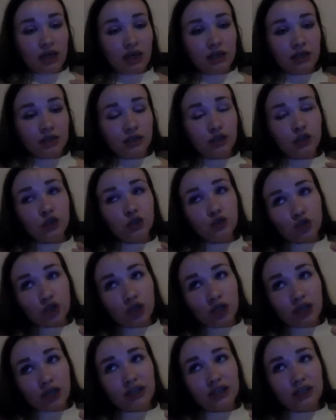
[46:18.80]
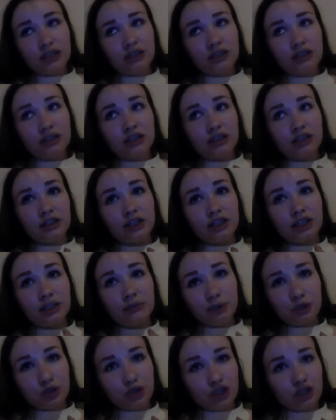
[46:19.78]
Usually the
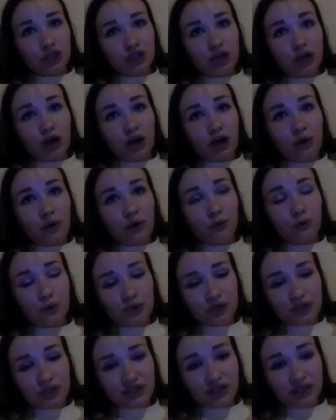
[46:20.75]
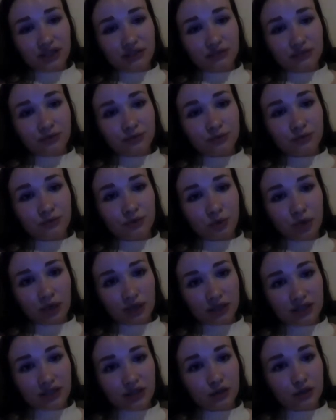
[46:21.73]
images are worse than the
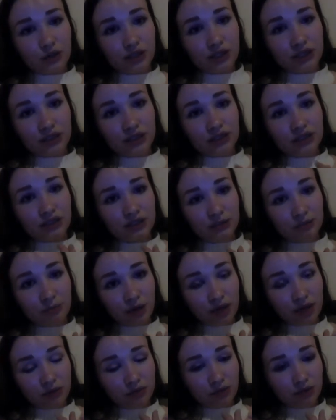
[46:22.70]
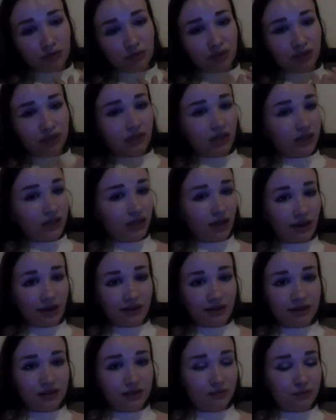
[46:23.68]
ones that you get in the department, but that
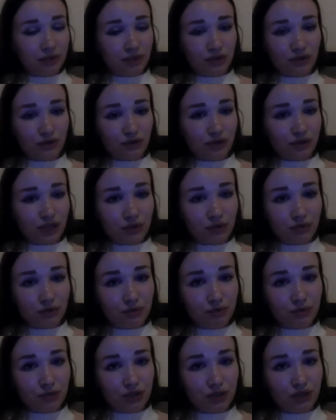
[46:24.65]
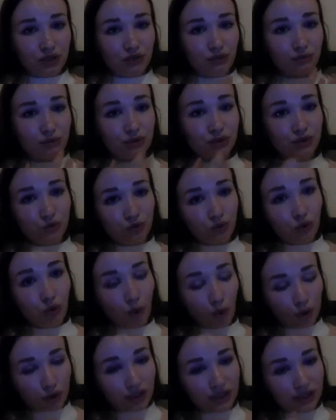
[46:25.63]
highly depends on the equipment. So we do
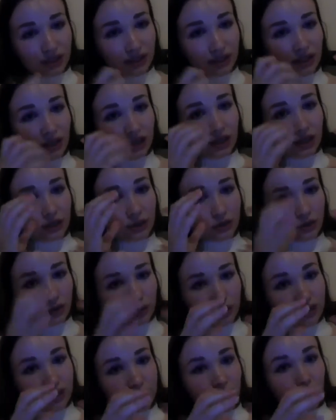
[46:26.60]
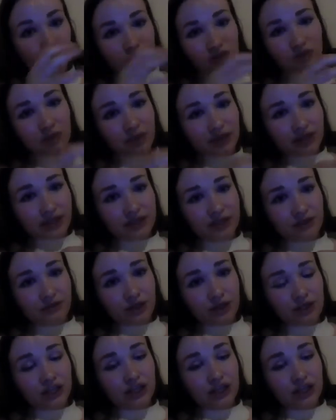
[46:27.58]
only do these portable
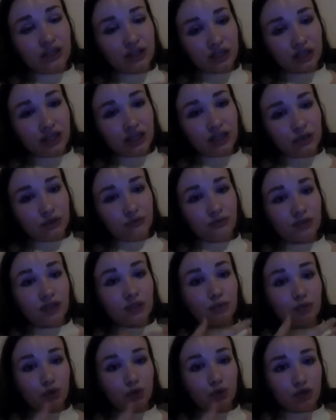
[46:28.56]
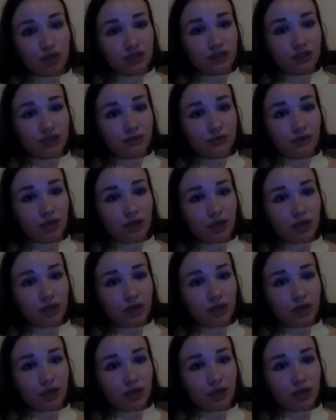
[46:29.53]
X-rays in case of an emergency.